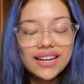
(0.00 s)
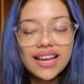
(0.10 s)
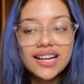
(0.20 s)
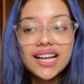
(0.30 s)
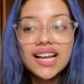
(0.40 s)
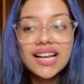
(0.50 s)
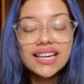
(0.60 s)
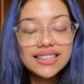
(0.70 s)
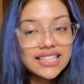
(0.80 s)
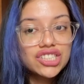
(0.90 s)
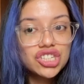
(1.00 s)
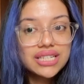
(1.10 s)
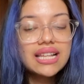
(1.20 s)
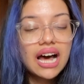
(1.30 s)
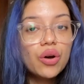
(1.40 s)
Like, that's
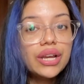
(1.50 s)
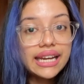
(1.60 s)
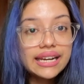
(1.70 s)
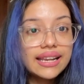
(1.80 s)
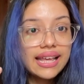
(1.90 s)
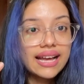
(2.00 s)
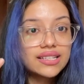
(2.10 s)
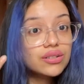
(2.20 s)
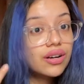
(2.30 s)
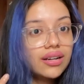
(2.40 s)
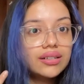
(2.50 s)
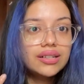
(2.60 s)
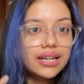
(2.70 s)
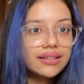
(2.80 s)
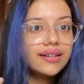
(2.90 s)
just how heat reacts to color
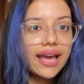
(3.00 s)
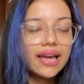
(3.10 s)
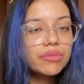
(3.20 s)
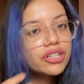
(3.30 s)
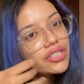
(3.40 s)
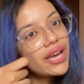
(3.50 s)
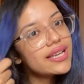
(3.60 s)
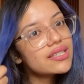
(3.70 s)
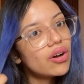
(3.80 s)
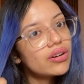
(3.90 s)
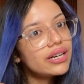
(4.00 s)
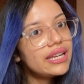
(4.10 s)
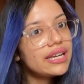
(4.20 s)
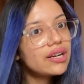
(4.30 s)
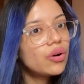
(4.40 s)
treated hair, because your hair is
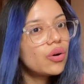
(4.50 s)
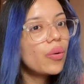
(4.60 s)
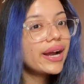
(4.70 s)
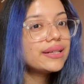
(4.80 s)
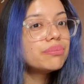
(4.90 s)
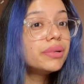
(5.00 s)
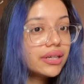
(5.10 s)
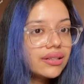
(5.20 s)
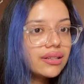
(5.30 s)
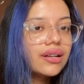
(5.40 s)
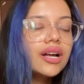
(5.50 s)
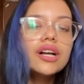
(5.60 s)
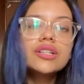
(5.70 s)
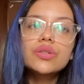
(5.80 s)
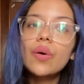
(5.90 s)
already quite brittle,
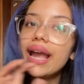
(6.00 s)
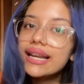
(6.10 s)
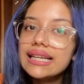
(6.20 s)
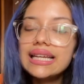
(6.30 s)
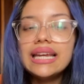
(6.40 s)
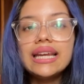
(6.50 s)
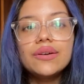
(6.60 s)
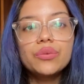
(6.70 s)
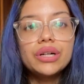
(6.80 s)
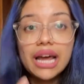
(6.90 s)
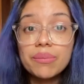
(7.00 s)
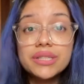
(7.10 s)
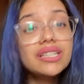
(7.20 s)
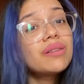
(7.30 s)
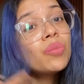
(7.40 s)
so any heat would
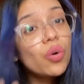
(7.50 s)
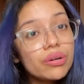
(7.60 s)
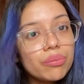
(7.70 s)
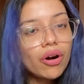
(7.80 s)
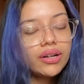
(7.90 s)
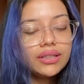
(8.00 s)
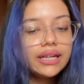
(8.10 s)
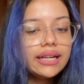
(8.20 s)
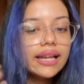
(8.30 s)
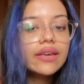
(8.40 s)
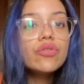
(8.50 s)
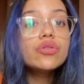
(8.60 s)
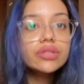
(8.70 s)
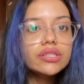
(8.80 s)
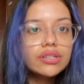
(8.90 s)
damage it. And more importantly, like, if
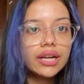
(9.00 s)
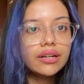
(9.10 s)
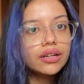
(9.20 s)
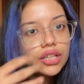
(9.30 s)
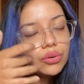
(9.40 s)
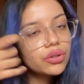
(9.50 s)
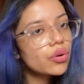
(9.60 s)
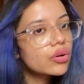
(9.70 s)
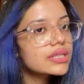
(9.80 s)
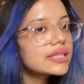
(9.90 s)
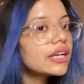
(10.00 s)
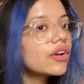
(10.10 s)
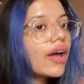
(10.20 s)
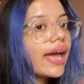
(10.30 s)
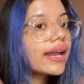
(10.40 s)
you use a straightener, you would notice that
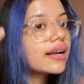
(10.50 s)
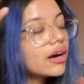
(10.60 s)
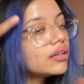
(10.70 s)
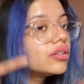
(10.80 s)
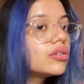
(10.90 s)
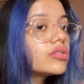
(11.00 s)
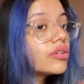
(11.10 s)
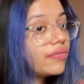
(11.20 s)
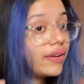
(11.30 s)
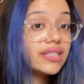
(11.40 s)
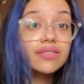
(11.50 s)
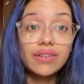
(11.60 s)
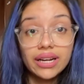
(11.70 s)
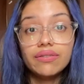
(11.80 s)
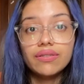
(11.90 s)
your hair color also fades
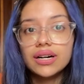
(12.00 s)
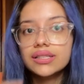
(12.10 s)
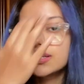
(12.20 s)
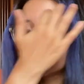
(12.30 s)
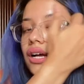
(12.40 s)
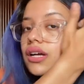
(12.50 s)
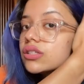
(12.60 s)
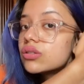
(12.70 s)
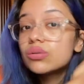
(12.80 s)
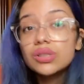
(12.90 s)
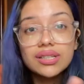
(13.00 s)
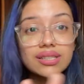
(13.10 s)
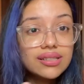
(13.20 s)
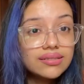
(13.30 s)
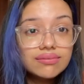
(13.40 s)
very fast. So
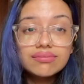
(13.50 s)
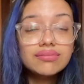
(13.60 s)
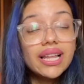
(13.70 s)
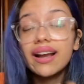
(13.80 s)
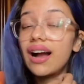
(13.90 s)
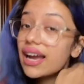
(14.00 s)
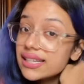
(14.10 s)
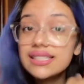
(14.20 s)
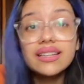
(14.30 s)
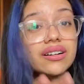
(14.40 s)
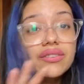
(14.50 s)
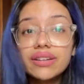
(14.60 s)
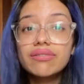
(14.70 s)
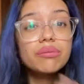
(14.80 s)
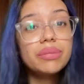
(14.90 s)
just like, I stay
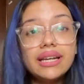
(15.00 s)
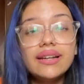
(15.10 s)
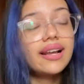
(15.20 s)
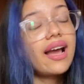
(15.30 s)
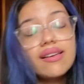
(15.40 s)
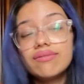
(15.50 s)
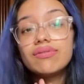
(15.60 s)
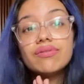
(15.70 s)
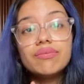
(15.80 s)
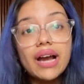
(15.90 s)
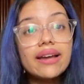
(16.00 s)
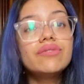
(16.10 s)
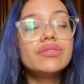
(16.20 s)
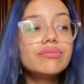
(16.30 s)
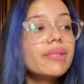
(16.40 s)
away from heat. Like, I I,
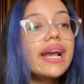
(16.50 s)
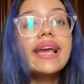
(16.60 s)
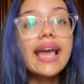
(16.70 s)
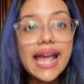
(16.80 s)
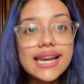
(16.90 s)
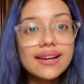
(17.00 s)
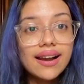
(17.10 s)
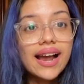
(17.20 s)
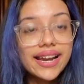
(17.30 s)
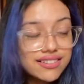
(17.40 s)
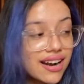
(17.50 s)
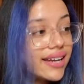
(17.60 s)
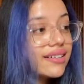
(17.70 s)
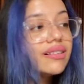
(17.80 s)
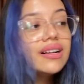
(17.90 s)
my head, hair
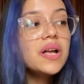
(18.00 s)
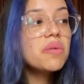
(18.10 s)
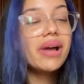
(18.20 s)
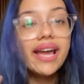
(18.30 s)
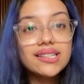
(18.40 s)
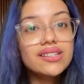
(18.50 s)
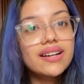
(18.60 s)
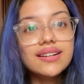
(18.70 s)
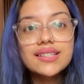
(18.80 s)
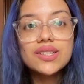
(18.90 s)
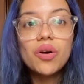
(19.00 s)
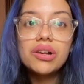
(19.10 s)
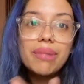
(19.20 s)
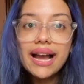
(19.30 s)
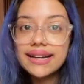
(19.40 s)
dryer, my hair straightener is
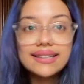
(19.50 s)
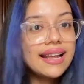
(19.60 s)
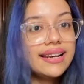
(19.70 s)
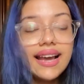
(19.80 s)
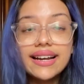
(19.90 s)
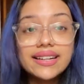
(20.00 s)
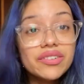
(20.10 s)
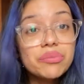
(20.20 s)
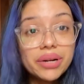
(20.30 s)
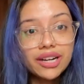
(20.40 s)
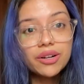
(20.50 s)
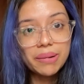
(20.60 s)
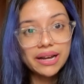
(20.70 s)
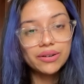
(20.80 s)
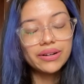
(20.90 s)
all back in Delhi. I didn't even bring it to
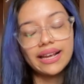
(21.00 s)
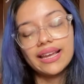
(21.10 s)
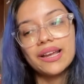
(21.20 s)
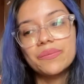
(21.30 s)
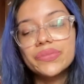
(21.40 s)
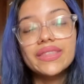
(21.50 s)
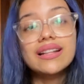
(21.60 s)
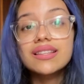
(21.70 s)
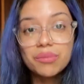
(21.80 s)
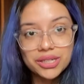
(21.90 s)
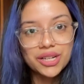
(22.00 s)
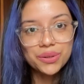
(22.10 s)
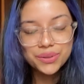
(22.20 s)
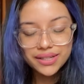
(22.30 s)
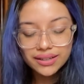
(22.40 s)
Mangalore when I came. That's how much I
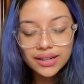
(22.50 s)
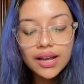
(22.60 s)
use it.